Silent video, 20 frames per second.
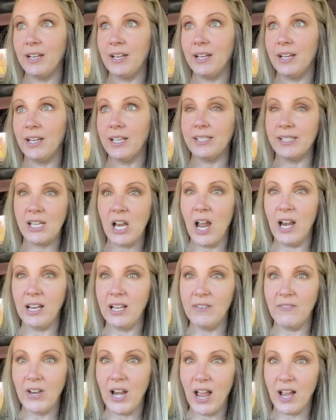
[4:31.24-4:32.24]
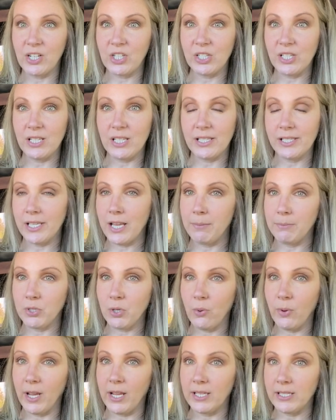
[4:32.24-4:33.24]
it's not even actually the same
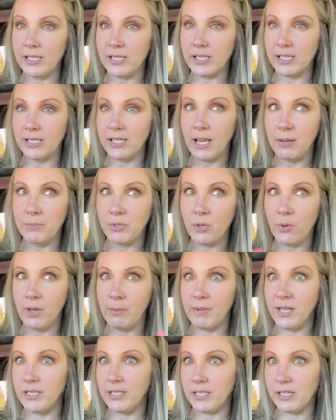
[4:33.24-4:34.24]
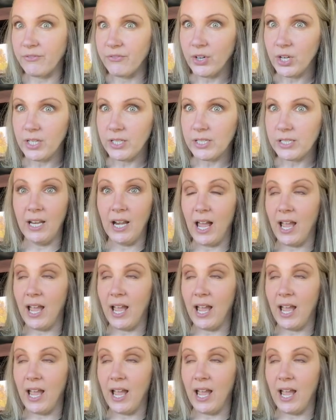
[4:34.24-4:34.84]
toy. It's the same toy, but different.